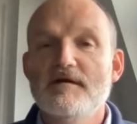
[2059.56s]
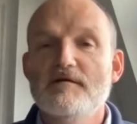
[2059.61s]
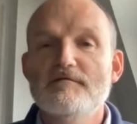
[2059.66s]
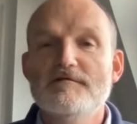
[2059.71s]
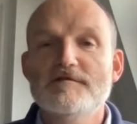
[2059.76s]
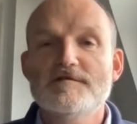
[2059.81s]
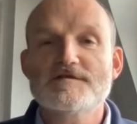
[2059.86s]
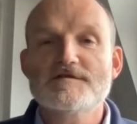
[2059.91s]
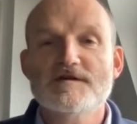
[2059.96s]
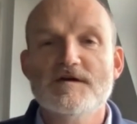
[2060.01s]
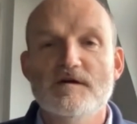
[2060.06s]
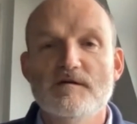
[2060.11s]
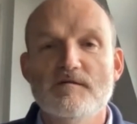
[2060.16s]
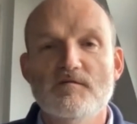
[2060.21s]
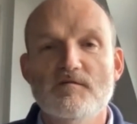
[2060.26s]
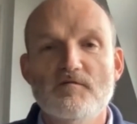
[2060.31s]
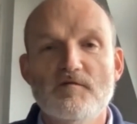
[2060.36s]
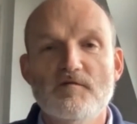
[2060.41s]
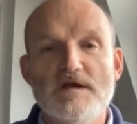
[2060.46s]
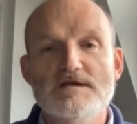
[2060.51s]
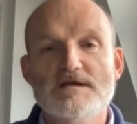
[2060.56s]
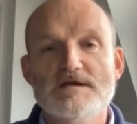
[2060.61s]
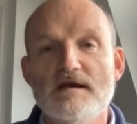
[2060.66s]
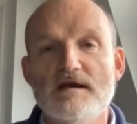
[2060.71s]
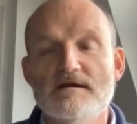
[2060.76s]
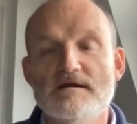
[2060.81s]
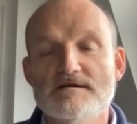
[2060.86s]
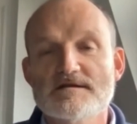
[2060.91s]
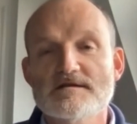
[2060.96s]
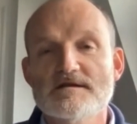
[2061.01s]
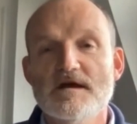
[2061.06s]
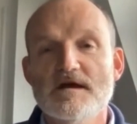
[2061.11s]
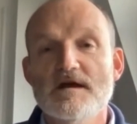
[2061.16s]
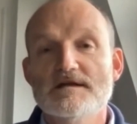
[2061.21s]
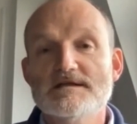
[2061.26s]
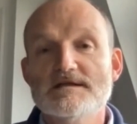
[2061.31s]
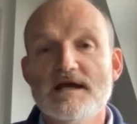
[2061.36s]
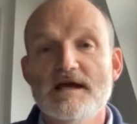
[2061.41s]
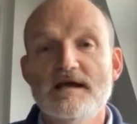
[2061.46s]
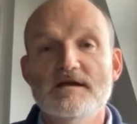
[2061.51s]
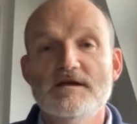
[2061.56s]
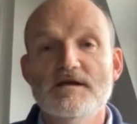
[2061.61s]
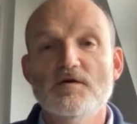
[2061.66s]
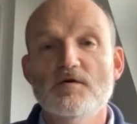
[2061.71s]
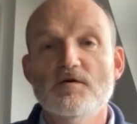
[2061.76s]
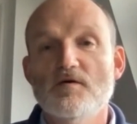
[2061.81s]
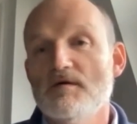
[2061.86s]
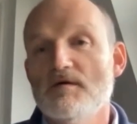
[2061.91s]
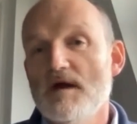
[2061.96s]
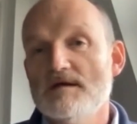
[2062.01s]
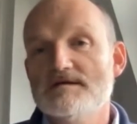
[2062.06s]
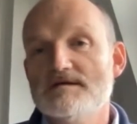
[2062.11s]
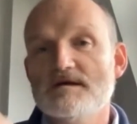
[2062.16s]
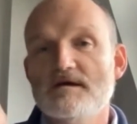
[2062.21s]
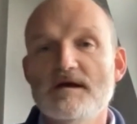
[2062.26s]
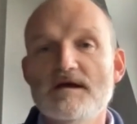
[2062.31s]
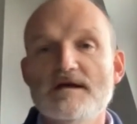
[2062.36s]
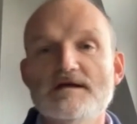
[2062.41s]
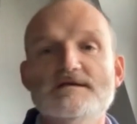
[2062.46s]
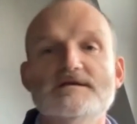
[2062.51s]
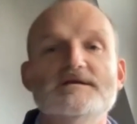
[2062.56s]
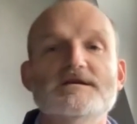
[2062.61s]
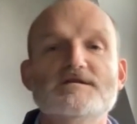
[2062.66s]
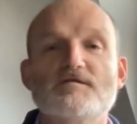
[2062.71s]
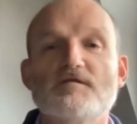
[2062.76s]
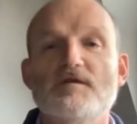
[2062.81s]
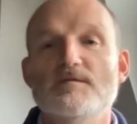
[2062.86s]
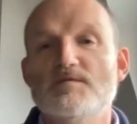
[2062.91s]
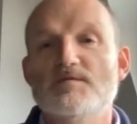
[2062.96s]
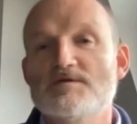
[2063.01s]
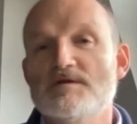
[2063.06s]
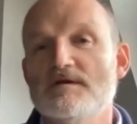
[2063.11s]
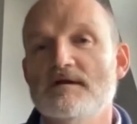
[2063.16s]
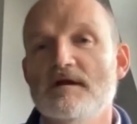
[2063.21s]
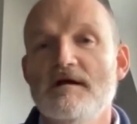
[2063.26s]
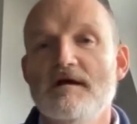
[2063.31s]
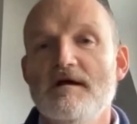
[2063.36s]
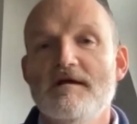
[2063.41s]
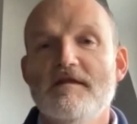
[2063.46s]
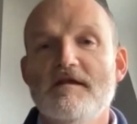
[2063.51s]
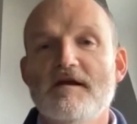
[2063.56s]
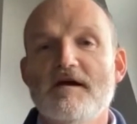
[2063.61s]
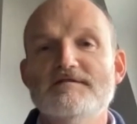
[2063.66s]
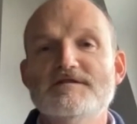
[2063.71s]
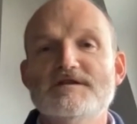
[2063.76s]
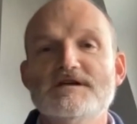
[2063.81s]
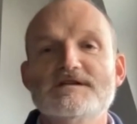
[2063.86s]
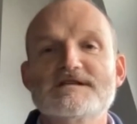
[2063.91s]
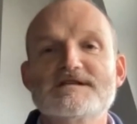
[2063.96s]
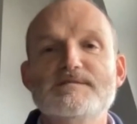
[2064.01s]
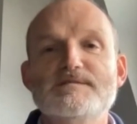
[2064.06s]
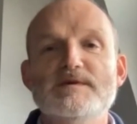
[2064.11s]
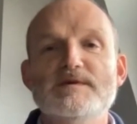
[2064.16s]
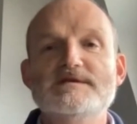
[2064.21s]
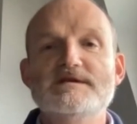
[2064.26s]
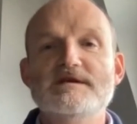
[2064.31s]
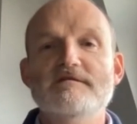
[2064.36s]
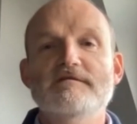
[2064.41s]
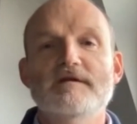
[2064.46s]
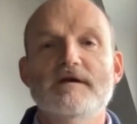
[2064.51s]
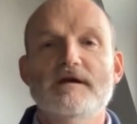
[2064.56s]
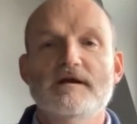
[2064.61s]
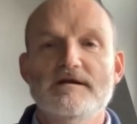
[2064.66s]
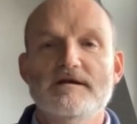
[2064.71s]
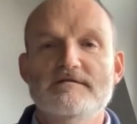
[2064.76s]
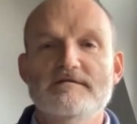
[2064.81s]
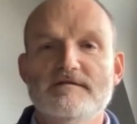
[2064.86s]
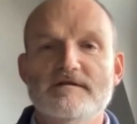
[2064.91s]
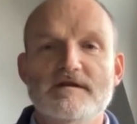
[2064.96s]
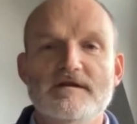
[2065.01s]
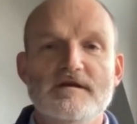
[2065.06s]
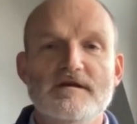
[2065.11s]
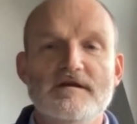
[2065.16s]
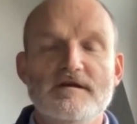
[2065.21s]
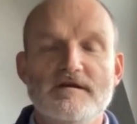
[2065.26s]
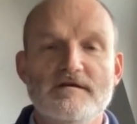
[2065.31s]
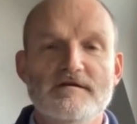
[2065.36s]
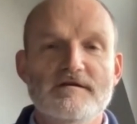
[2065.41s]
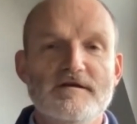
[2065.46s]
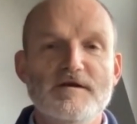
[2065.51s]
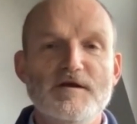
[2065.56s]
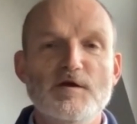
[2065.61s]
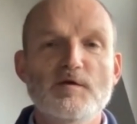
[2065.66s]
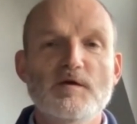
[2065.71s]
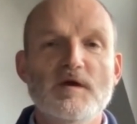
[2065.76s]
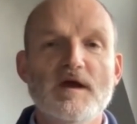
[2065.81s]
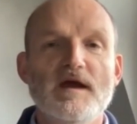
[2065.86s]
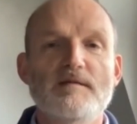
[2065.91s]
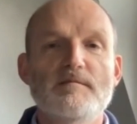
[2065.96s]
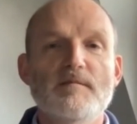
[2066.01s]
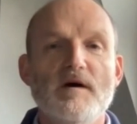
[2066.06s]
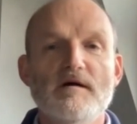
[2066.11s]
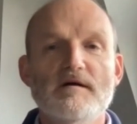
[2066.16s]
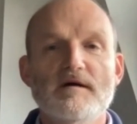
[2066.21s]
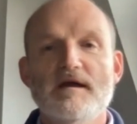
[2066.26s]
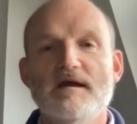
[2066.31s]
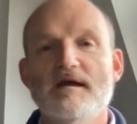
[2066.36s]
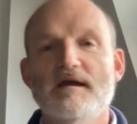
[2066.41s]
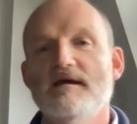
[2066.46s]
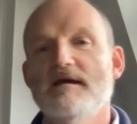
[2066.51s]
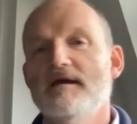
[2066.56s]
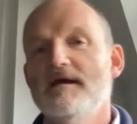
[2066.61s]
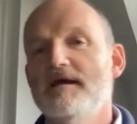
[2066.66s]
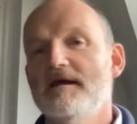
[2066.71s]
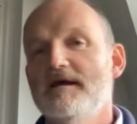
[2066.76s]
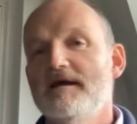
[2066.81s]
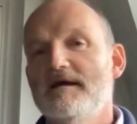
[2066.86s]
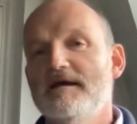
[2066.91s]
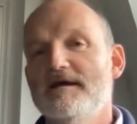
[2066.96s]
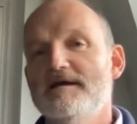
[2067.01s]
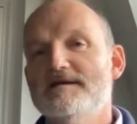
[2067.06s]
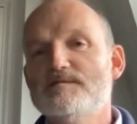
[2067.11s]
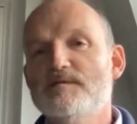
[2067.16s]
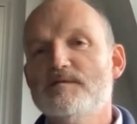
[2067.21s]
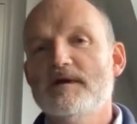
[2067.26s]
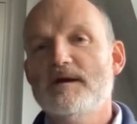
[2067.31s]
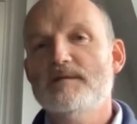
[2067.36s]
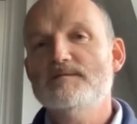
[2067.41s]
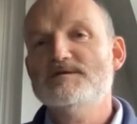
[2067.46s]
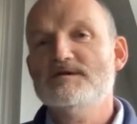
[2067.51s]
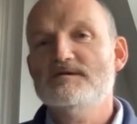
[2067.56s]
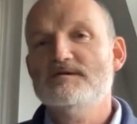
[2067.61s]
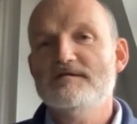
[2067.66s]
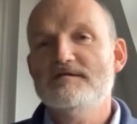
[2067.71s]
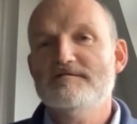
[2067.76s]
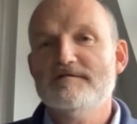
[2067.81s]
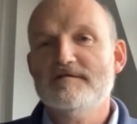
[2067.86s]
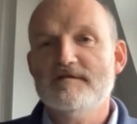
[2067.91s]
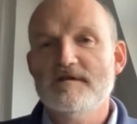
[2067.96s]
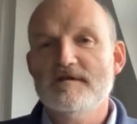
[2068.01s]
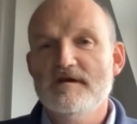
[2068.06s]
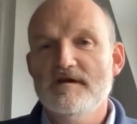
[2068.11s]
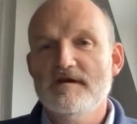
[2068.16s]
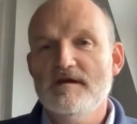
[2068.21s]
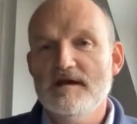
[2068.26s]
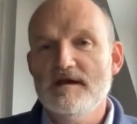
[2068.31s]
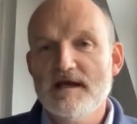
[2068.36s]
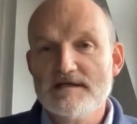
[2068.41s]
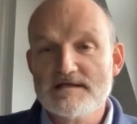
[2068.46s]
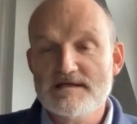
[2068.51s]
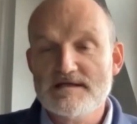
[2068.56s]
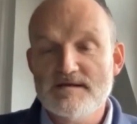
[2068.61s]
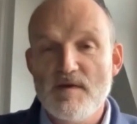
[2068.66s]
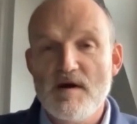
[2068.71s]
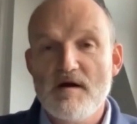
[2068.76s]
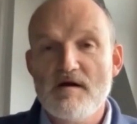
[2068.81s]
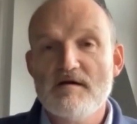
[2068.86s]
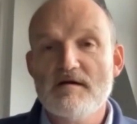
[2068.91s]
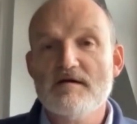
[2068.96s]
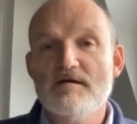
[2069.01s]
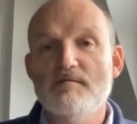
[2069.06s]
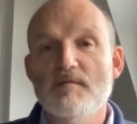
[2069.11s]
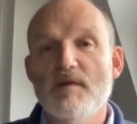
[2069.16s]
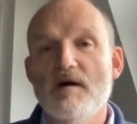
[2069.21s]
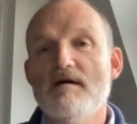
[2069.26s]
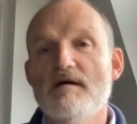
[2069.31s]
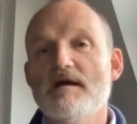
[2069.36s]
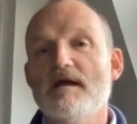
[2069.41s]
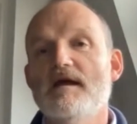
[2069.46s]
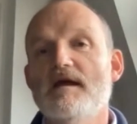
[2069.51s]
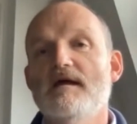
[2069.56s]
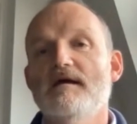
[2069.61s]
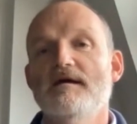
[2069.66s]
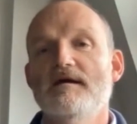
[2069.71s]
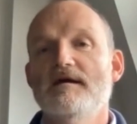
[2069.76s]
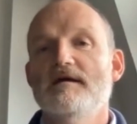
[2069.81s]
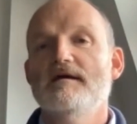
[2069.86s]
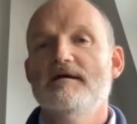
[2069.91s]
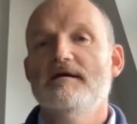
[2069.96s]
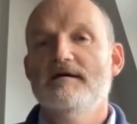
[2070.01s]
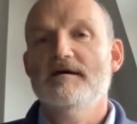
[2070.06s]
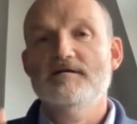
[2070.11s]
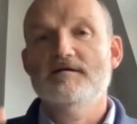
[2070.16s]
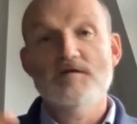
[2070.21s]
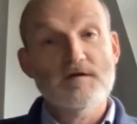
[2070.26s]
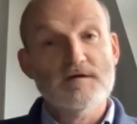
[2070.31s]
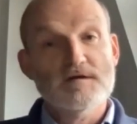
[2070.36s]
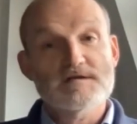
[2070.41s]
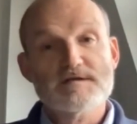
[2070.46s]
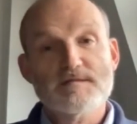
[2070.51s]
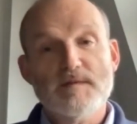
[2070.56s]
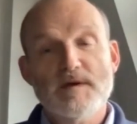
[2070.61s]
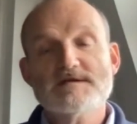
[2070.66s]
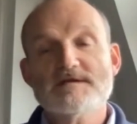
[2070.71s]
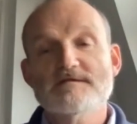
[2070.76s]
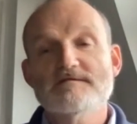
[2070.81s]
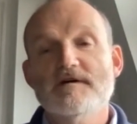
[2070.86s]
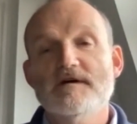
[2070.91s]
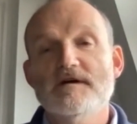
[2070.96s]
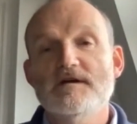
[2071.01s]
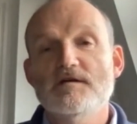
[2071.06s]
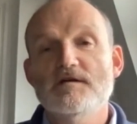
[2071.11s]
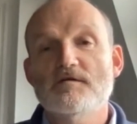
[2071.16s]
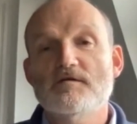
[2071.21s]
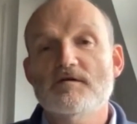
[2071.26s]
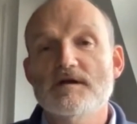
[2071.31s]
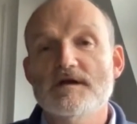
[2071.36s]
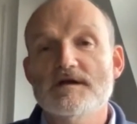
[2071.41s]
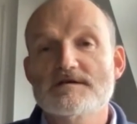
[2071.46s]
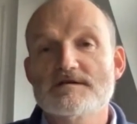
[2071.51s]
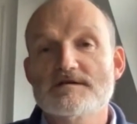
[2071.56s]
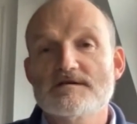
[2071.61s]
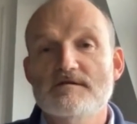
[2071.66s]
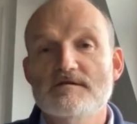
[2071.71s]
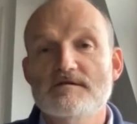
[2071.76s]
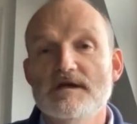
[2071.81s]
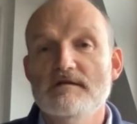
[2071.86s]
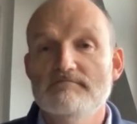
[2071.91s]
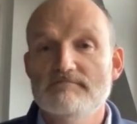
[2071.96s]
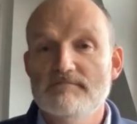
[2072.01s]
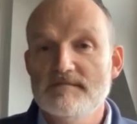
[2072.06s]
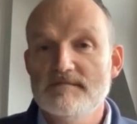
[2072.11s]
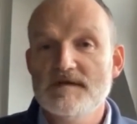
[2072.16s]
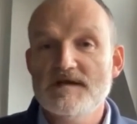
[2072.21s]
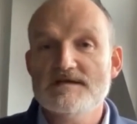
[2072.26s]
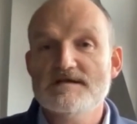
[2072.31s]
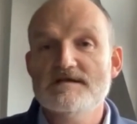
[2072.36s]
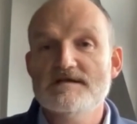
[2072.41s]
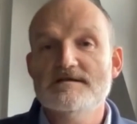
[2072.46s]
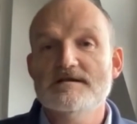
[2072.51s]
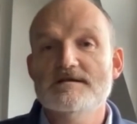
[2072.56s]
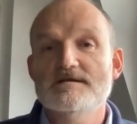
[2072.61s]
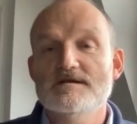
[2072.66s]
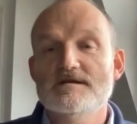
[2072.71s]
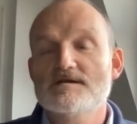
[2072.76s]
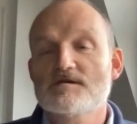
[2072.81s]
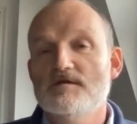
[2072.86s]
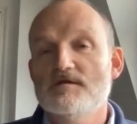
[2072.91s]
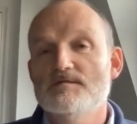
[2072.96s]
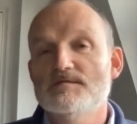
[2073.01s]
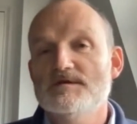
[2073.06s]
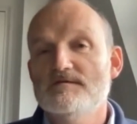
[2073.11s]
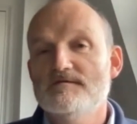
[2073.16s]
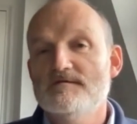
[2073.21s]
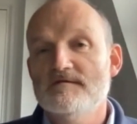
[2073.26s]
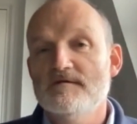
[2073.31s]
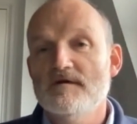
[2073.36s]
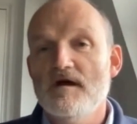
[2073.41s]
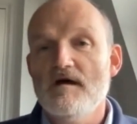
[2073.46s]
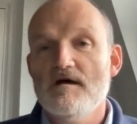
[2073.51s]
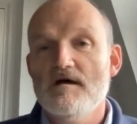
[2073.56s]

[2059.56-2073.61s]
for certain retailers, tailor so here's a description that I've done specifically for the UK market. Here's one I'm doing for the Latin American market. And you can specify in your ONIX 3, this is the descriptive